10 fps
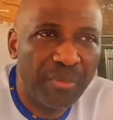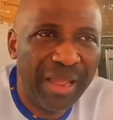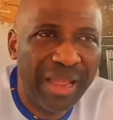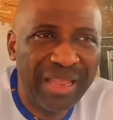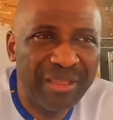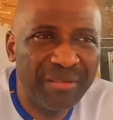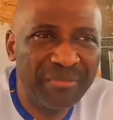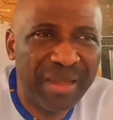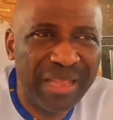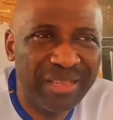
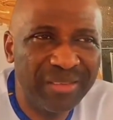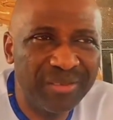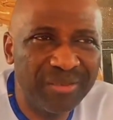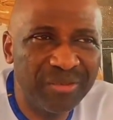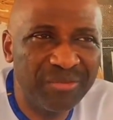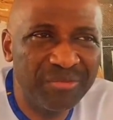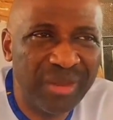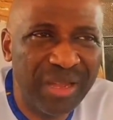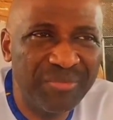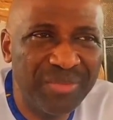
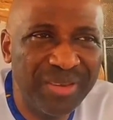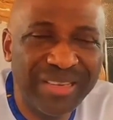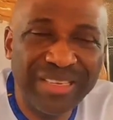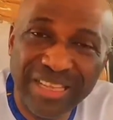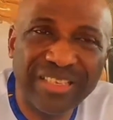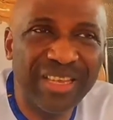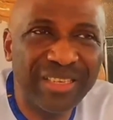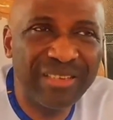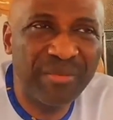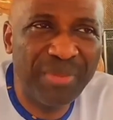might be
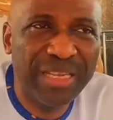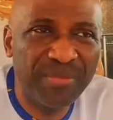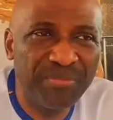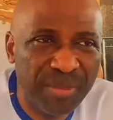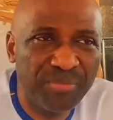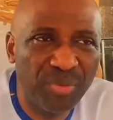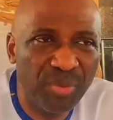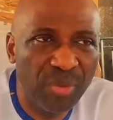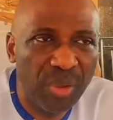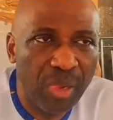rejected by the people,
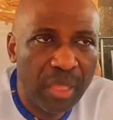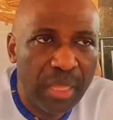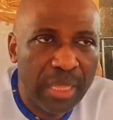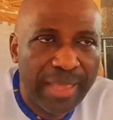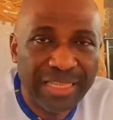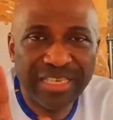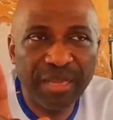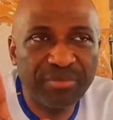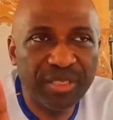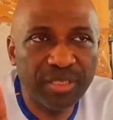
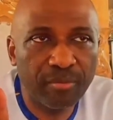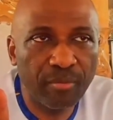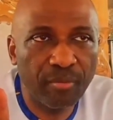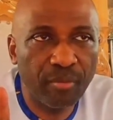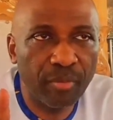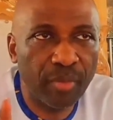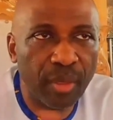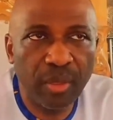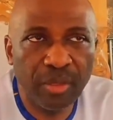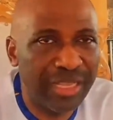except
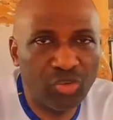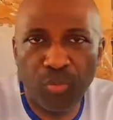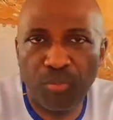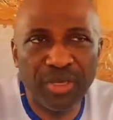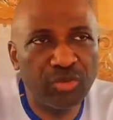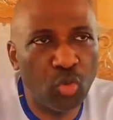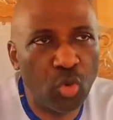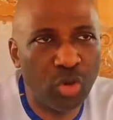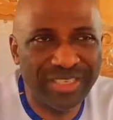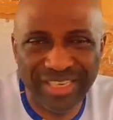there's nobody to
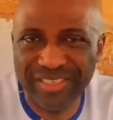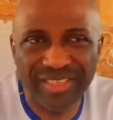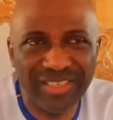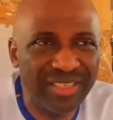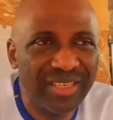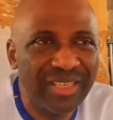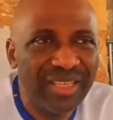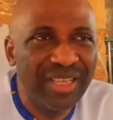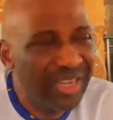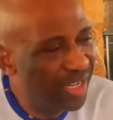contest.
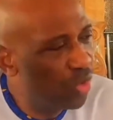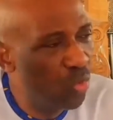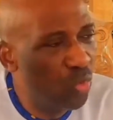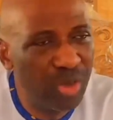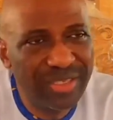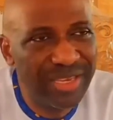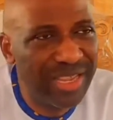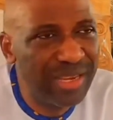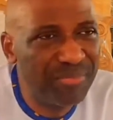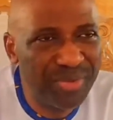They don't want
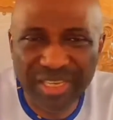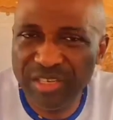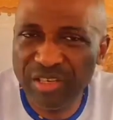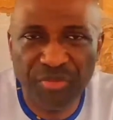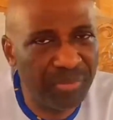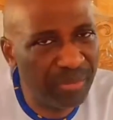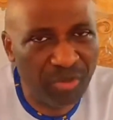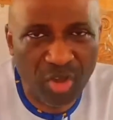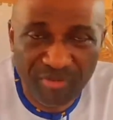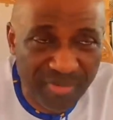any predecessor from
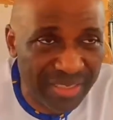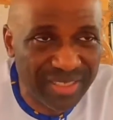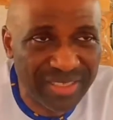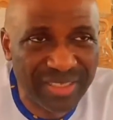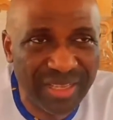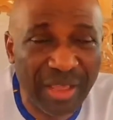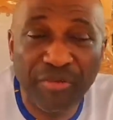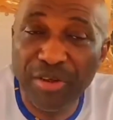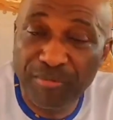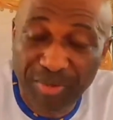the government,
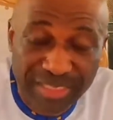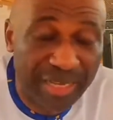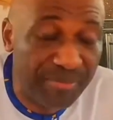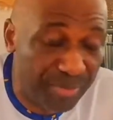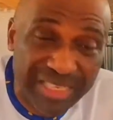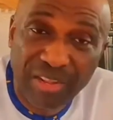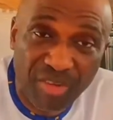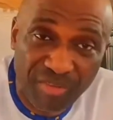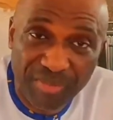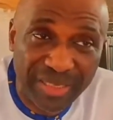for the present
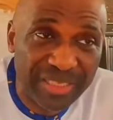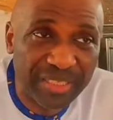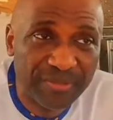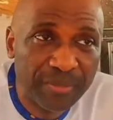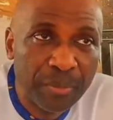government,